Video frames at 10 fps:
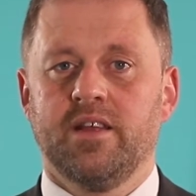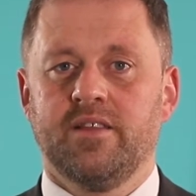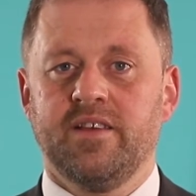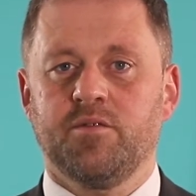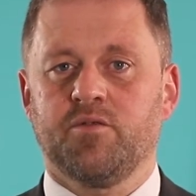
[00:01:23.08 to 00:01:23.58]

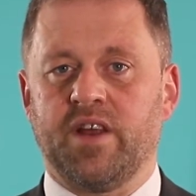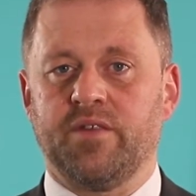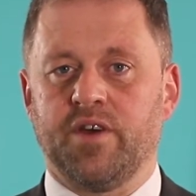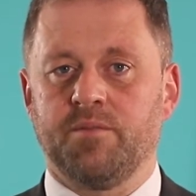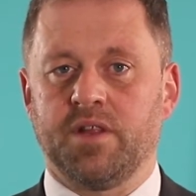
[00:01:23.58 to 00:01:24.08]
This was
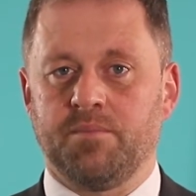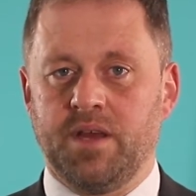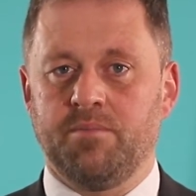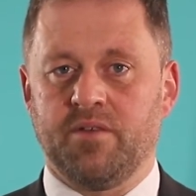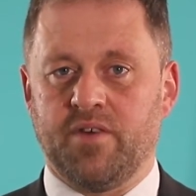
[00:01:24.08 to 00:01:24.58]
ratified by the
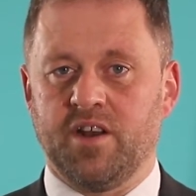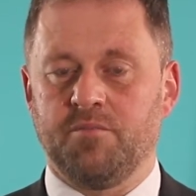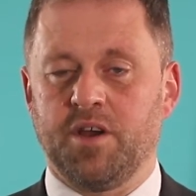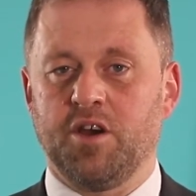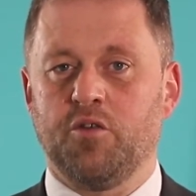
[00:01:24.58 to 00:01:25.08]
people of
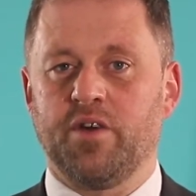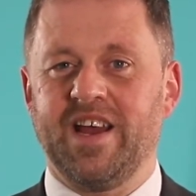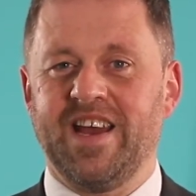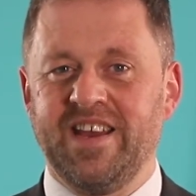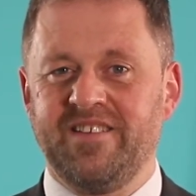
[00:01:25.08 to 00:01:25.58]
Ireland by over
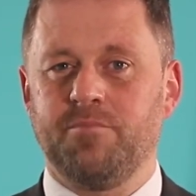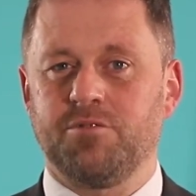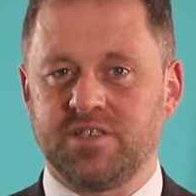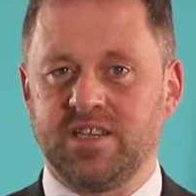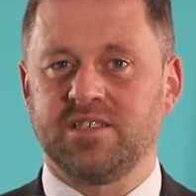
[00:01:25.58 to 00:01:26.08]

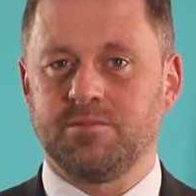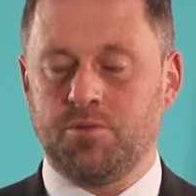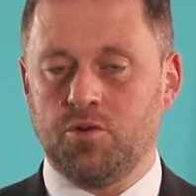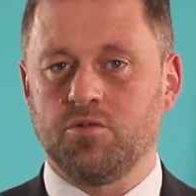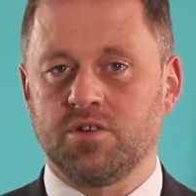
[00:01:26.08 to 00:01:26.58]
80%
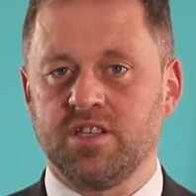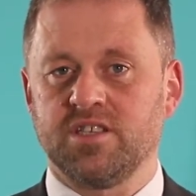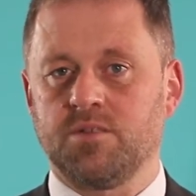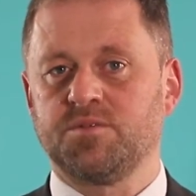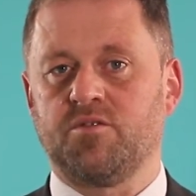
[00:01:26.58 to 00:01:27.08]
support in the
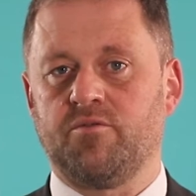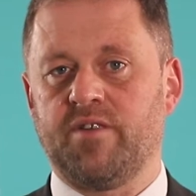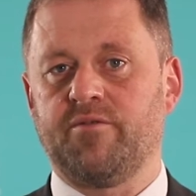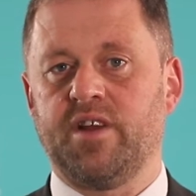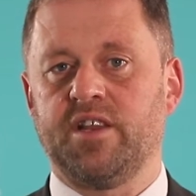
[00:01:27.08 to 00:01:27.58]
subsequent
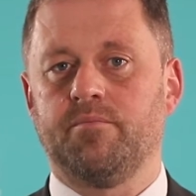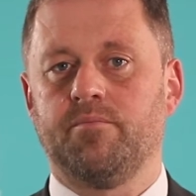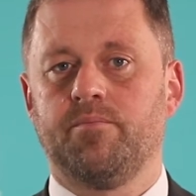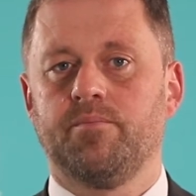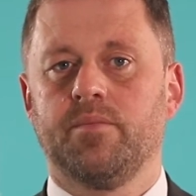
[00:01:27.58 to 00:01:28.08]
referendum.
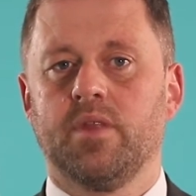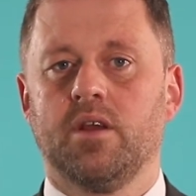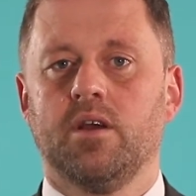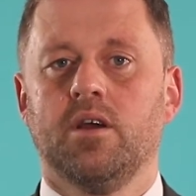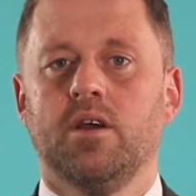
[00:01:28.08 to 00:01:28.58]

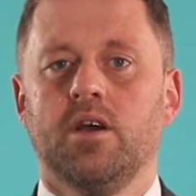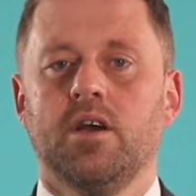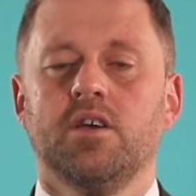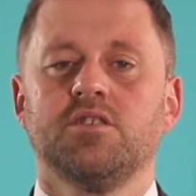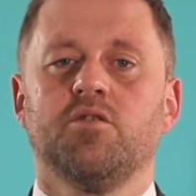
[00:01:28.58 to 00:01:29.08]

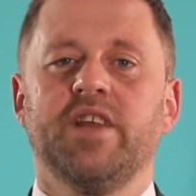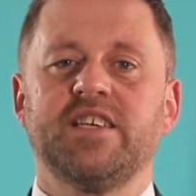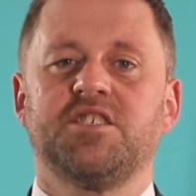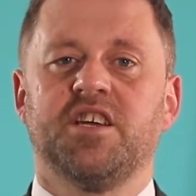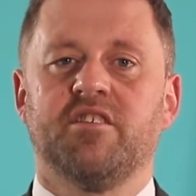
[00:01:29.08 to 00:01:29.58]
So,
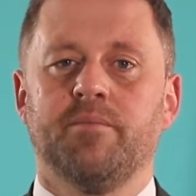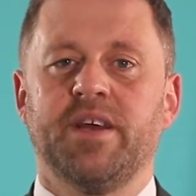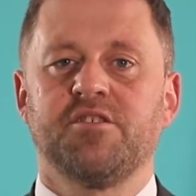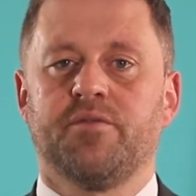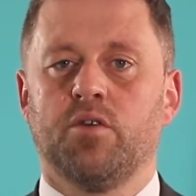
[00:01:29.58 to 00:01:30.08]
next year, a
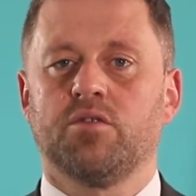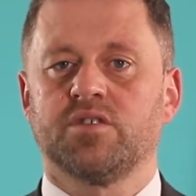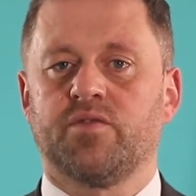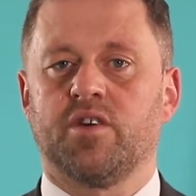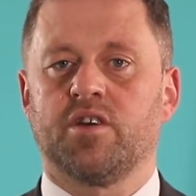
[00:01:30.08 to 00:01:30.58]
major
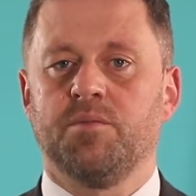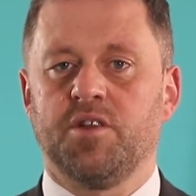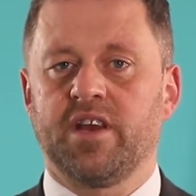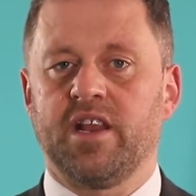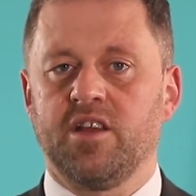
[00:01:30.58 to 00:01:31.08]
focus for
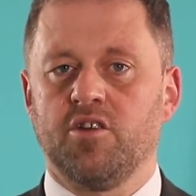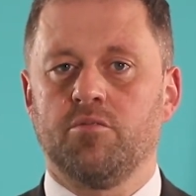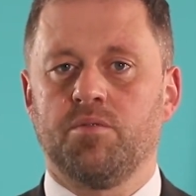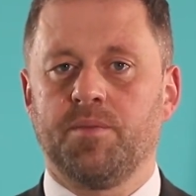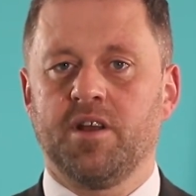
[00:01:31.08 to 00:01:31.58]
Communicating
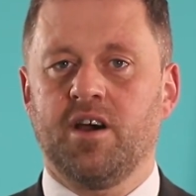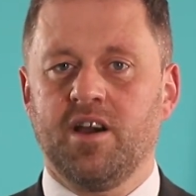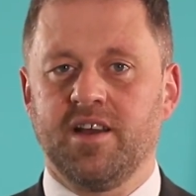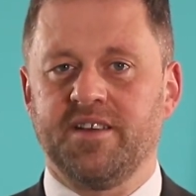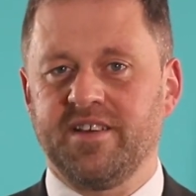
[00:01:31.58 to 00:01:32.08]
Europe would be on
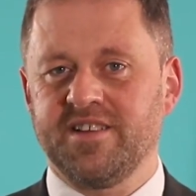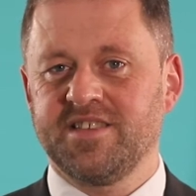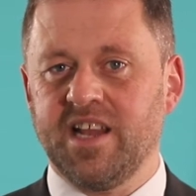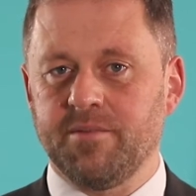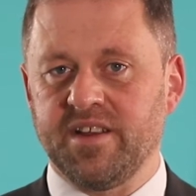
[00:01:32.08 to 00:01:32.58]
highlighting and
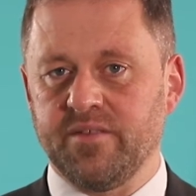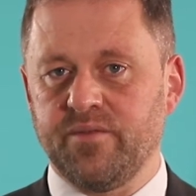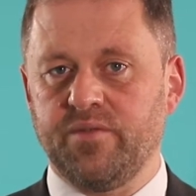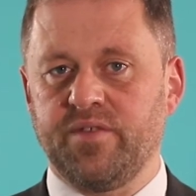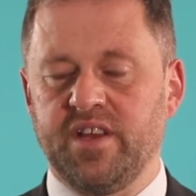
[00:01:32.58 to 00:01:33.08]
celebrating
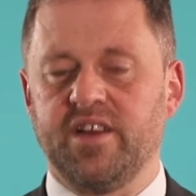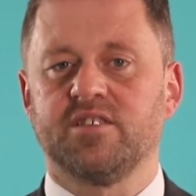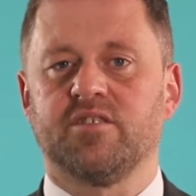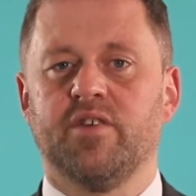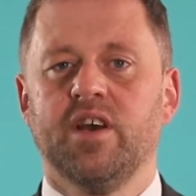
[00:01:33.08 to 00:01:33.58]
50
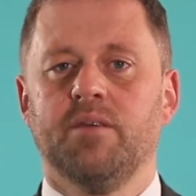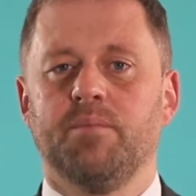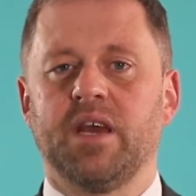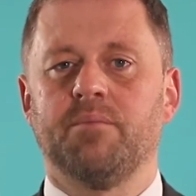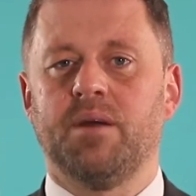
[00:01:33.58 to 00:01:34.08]
years of
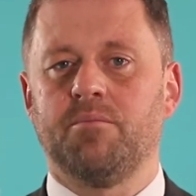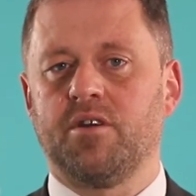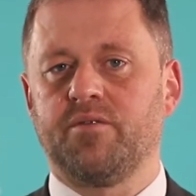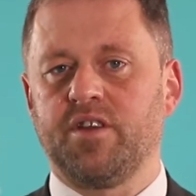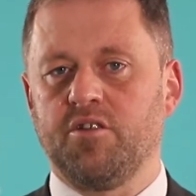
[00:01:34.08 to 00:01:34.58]
being a member
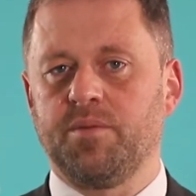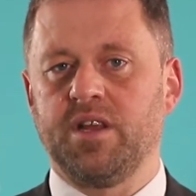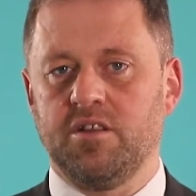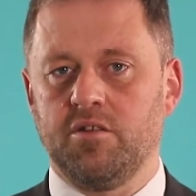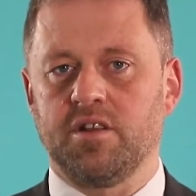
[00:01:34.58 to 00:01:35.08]
of the
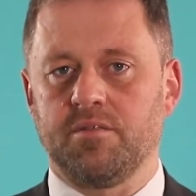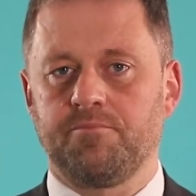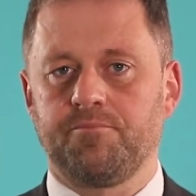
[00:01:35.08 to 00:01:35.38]
European Union.